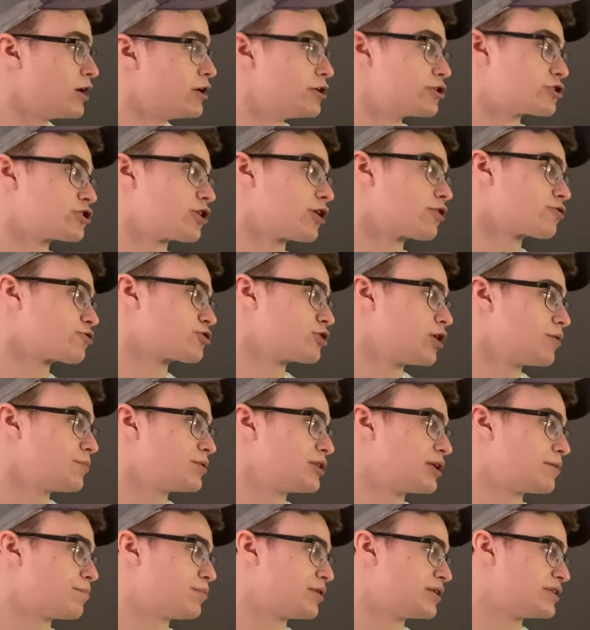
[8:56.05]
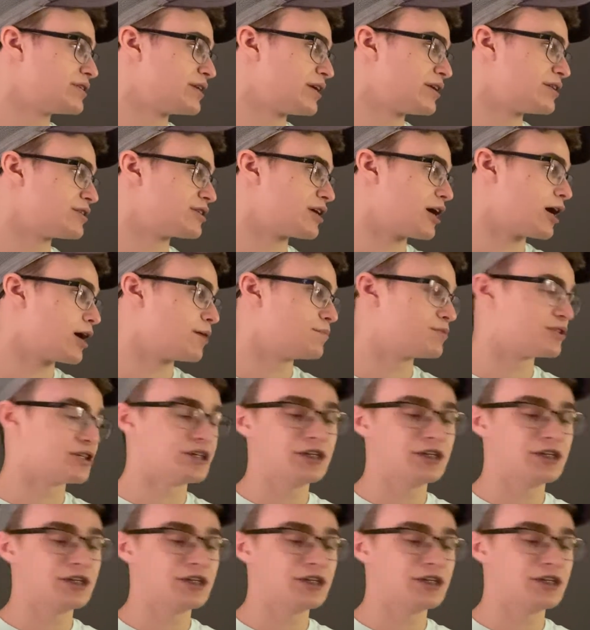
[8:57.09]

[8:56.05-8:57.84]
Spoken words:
Shadow Shaman, they played 10 times.